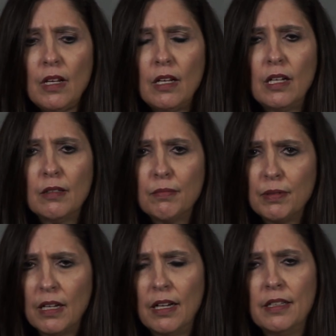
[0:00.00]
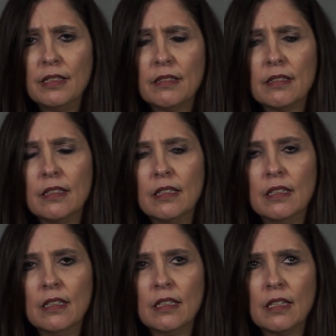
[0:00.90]
and apply it.
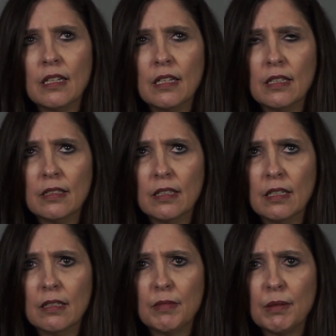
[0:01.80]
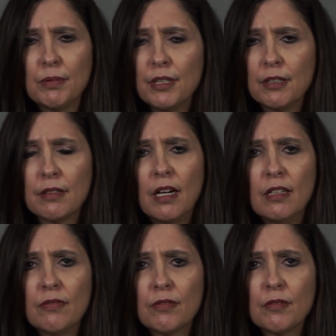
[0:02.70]
And my prayer
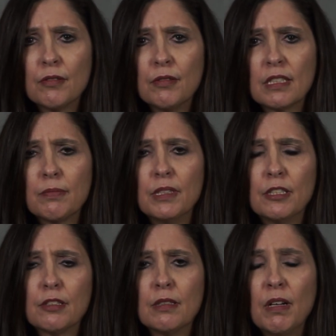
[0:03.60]
life grew exponentially.